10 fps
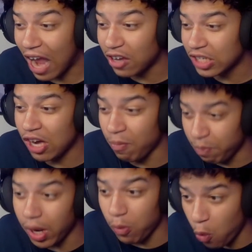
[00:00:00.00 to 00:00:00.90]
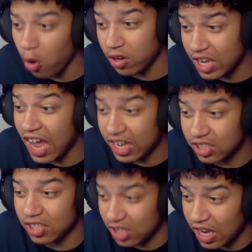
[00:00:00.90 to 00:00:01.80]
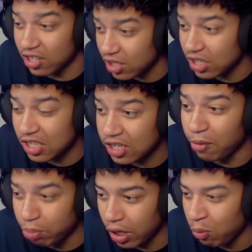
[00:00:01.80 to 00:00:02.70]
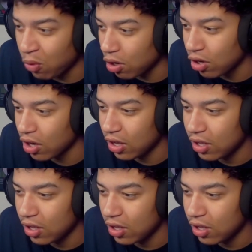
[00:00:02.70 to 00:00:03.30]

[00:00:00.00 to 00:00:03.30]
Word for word: Thousand year blood war. Yes, yes, this is a blood war.